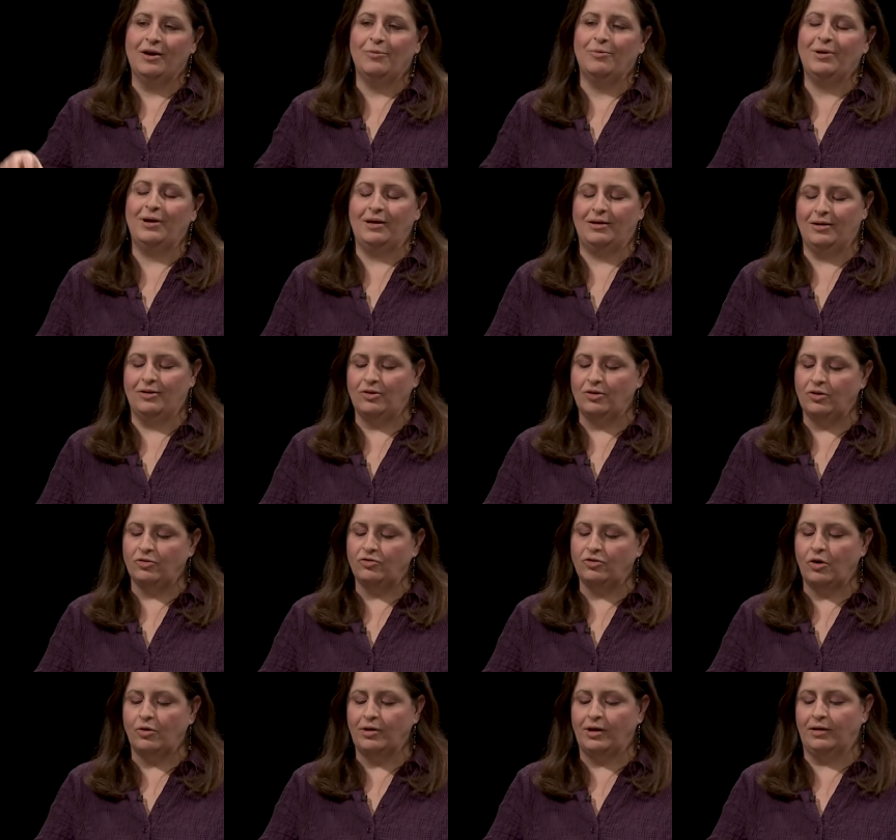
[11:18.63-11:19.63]
We
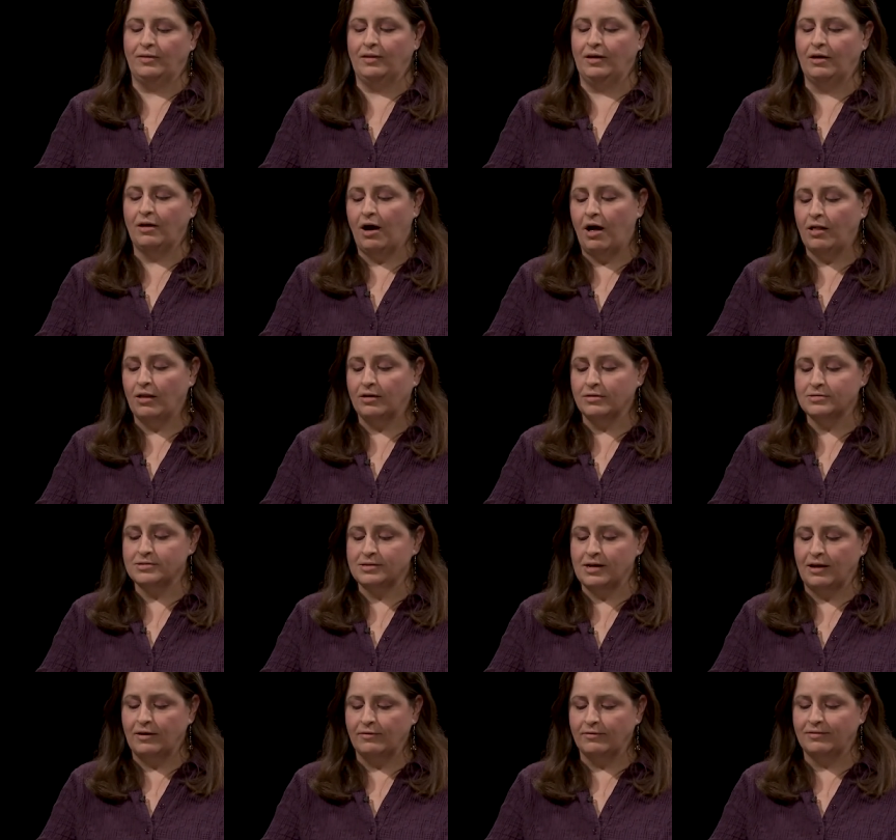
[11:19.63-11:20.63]
jokingly call
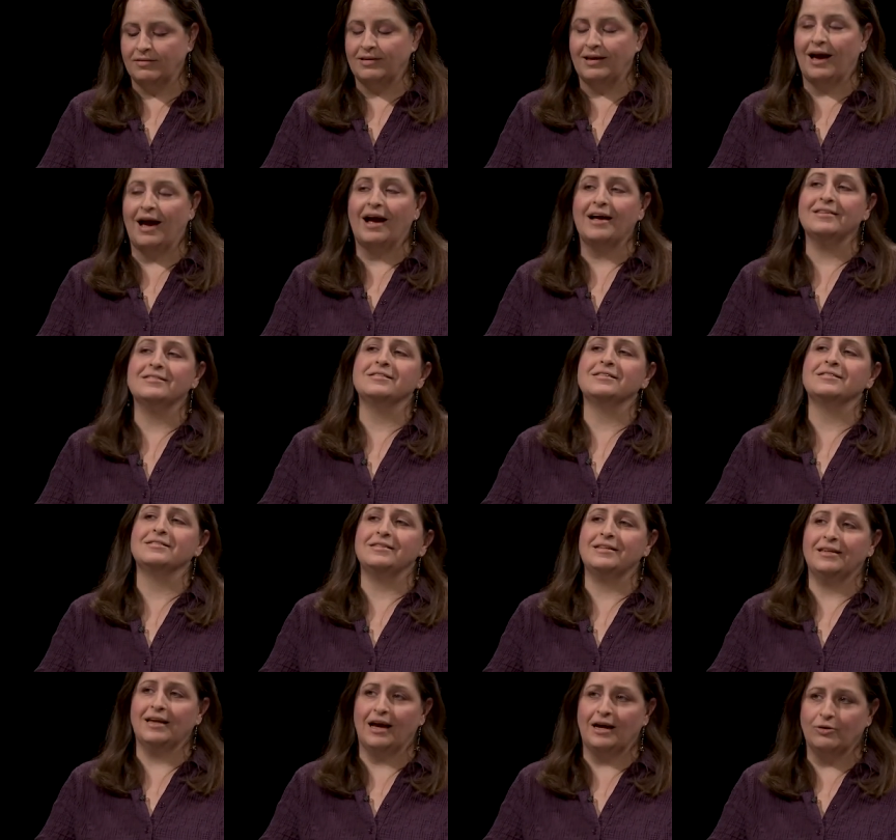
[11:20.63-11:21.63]
ourselves the
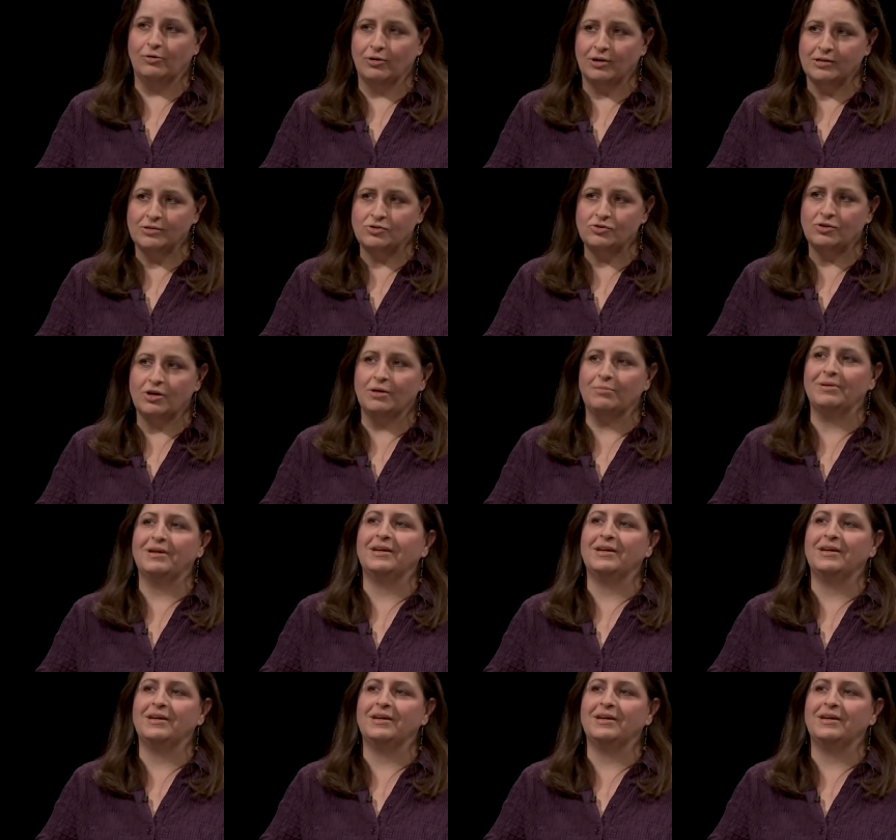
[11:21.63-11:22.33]
I-69 Orchestra